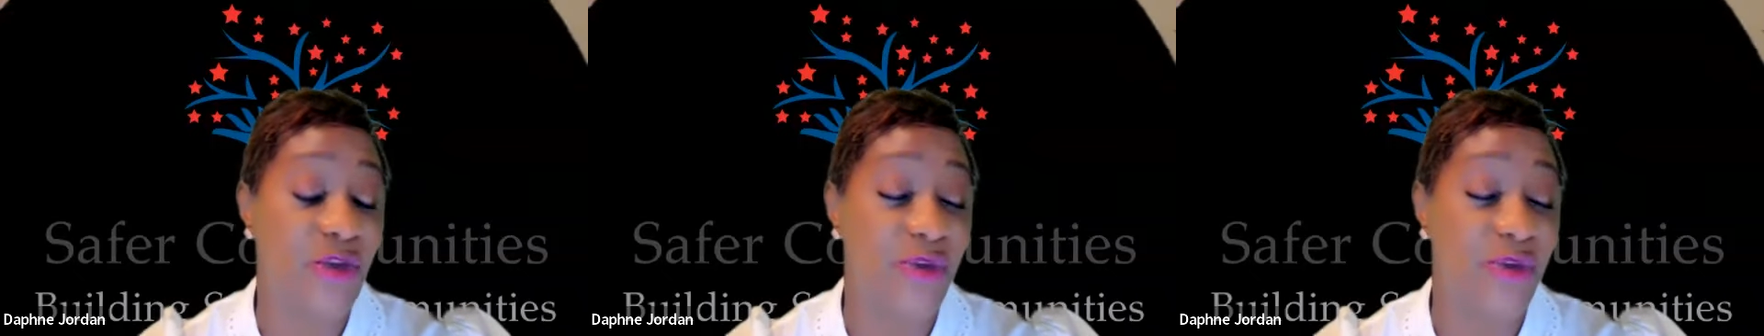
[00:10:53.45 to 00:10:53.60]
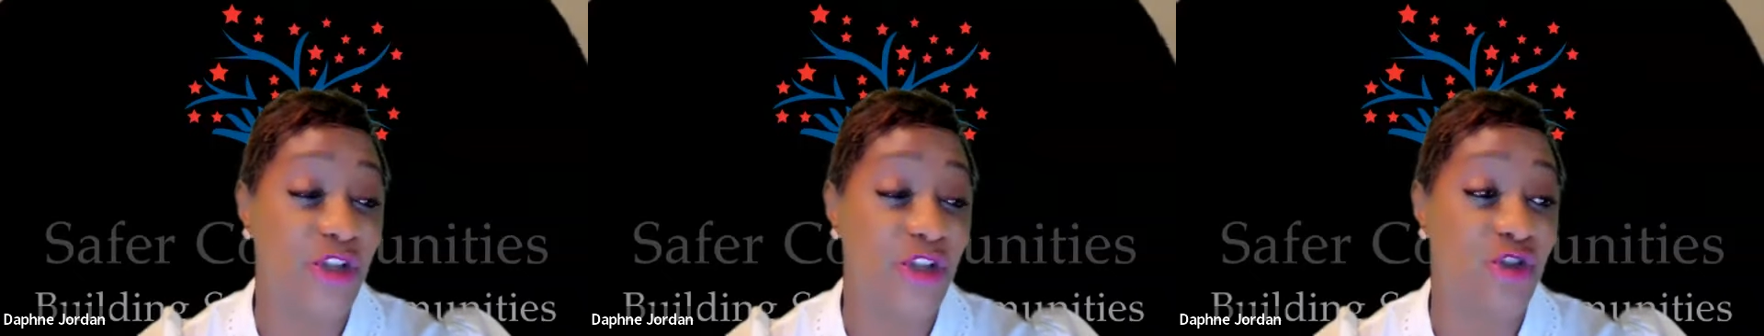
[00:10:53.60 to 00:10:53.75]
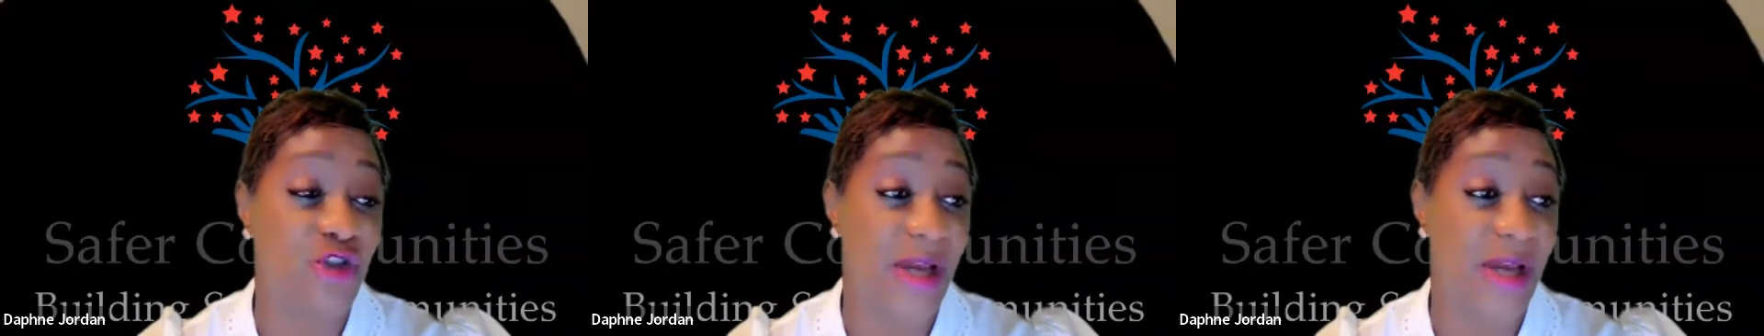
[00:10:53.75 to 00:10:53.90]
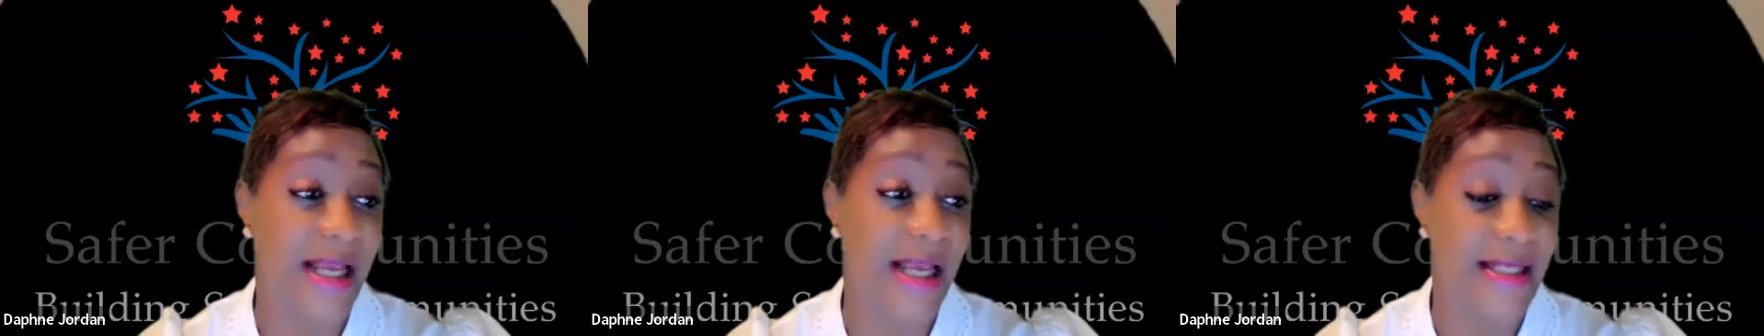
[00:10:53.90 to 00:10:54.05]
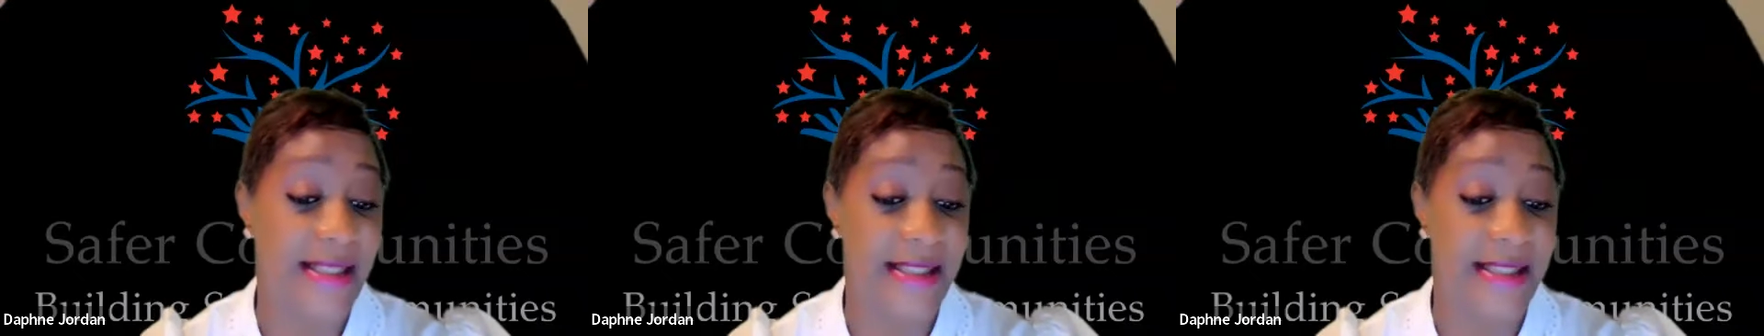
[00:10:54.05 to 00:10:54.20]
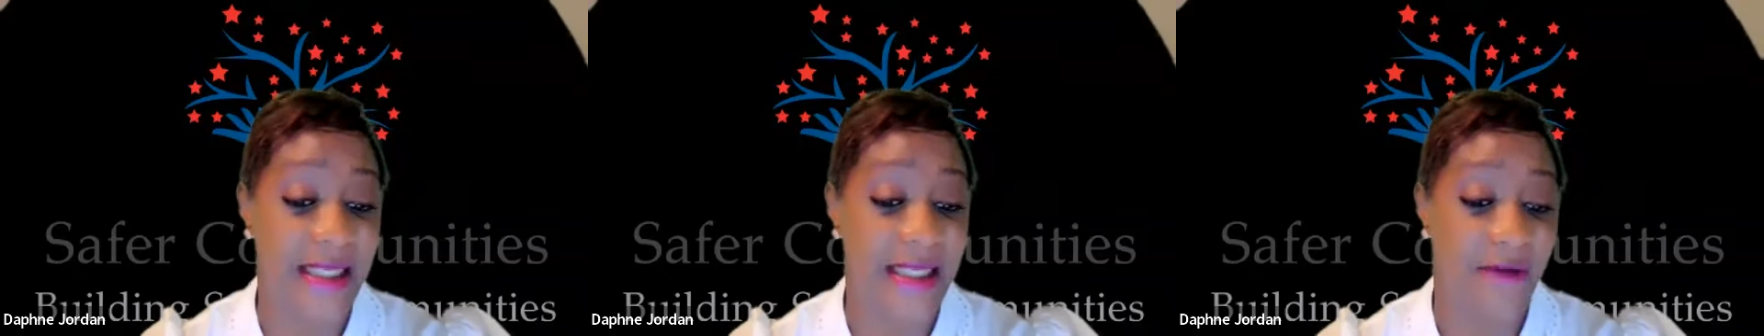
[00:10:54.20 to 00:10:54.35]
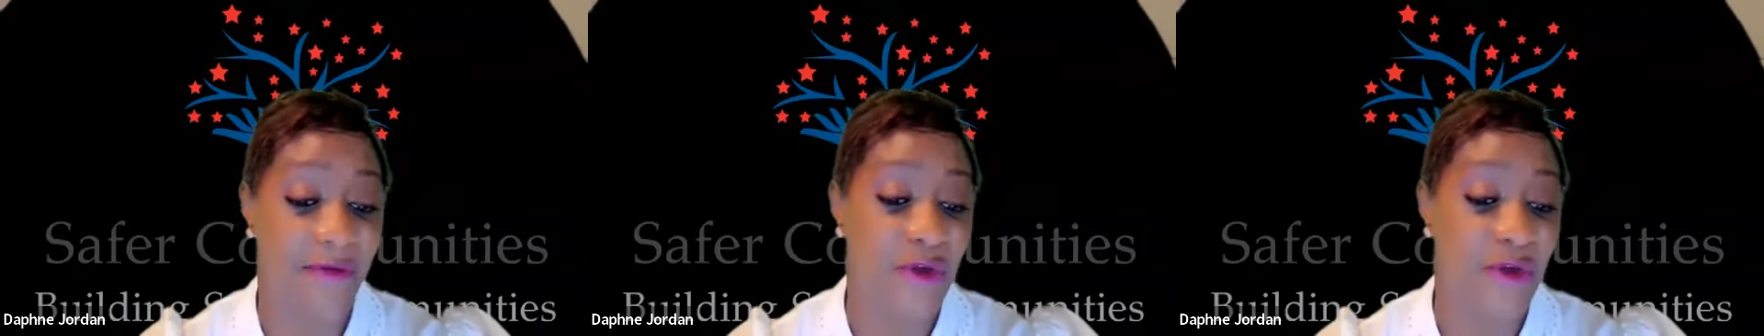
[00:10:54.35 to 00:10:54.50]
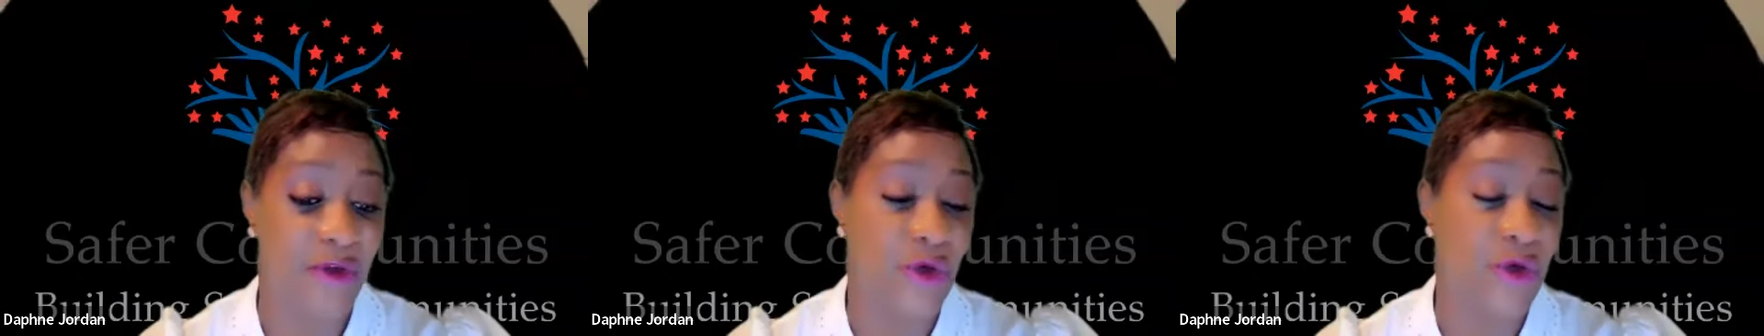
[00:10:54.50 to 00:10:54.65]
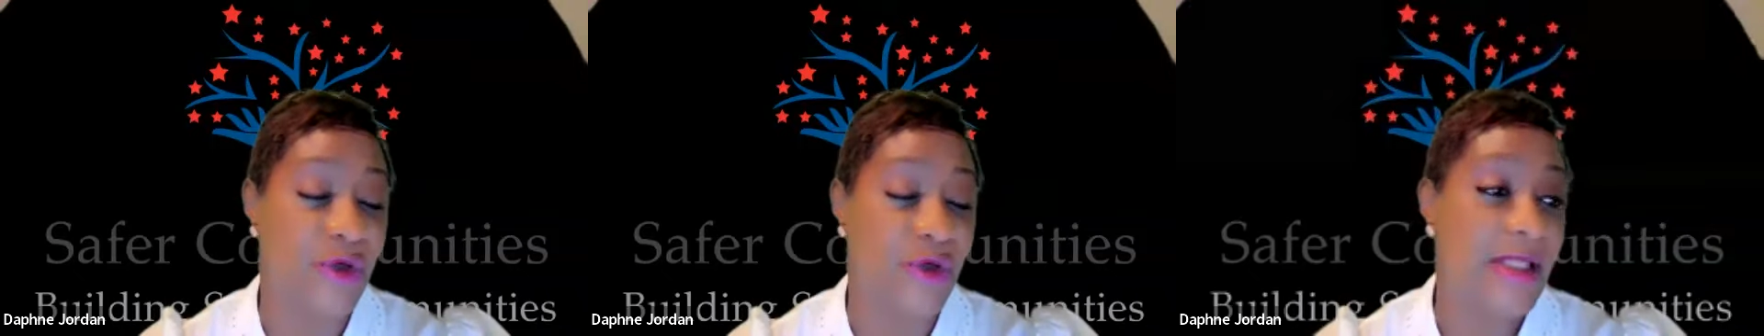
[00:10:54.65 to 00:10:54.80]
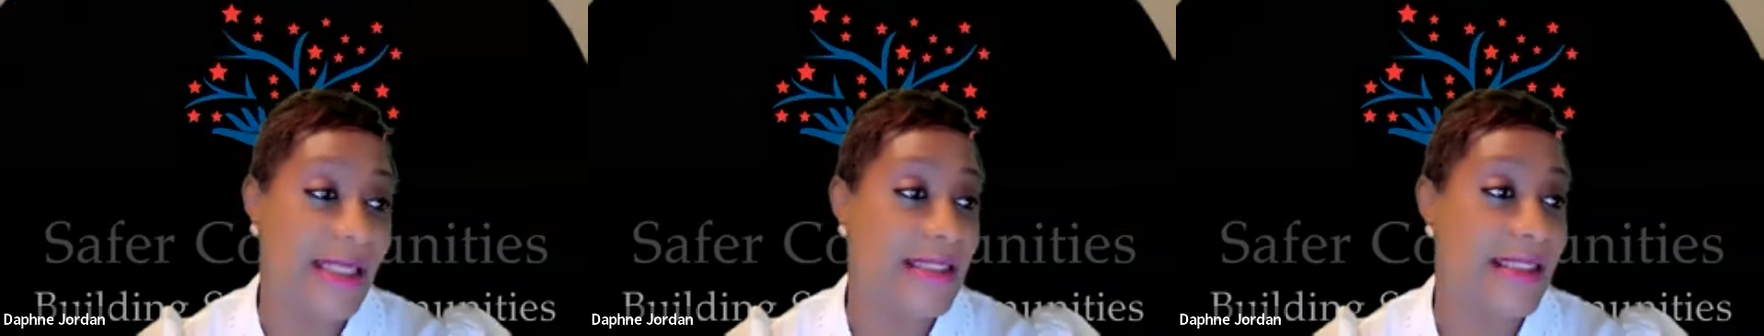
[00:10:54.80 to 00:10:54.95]
to address if
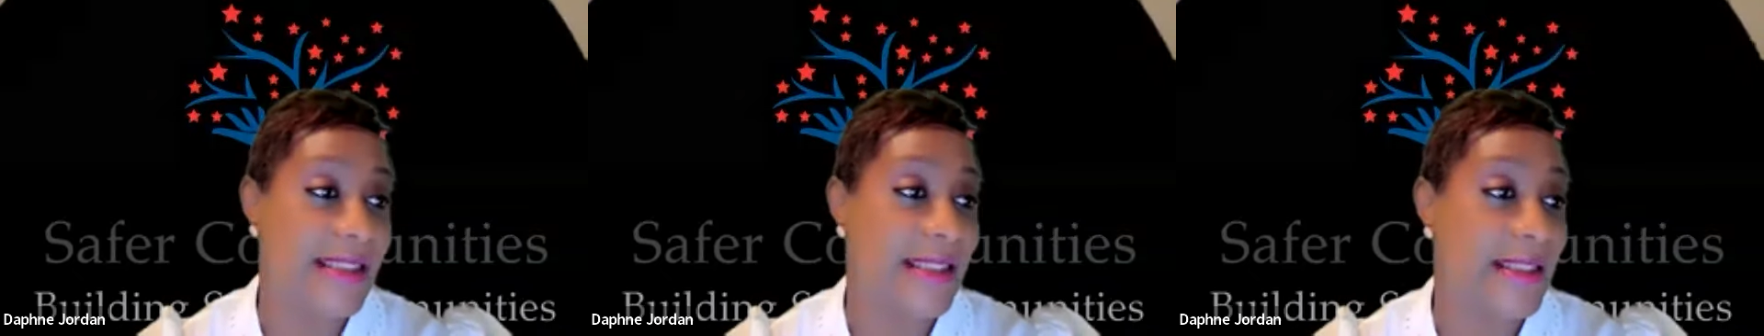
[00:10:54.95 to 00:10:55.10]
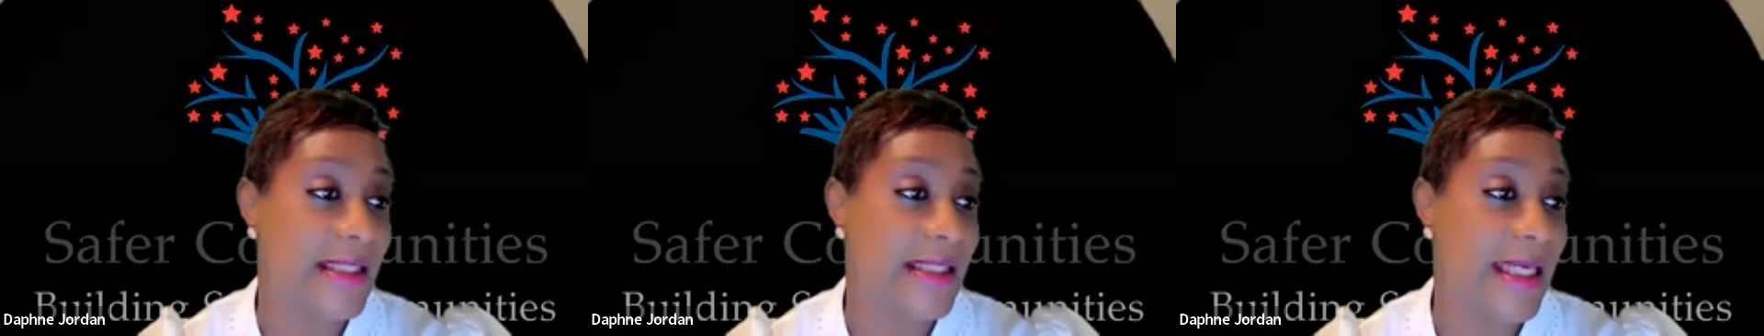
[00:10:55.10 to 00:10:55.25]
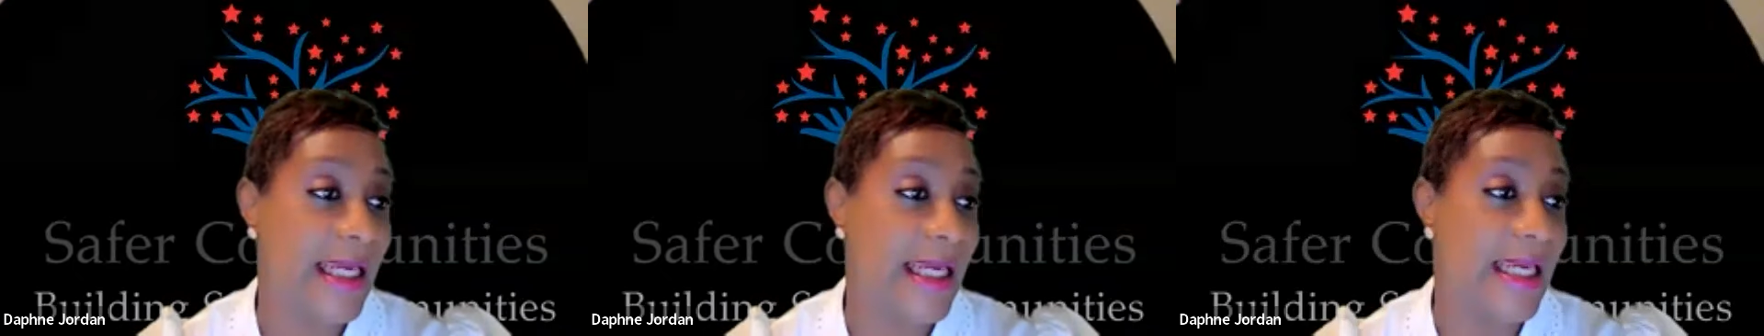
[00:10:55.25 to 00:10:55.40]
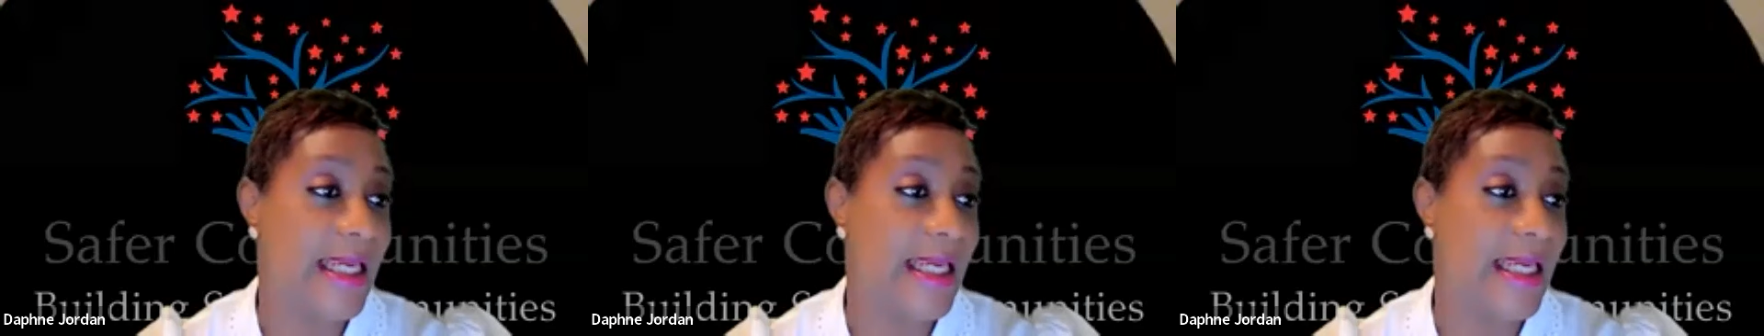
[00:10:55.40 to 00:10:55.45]
you're elected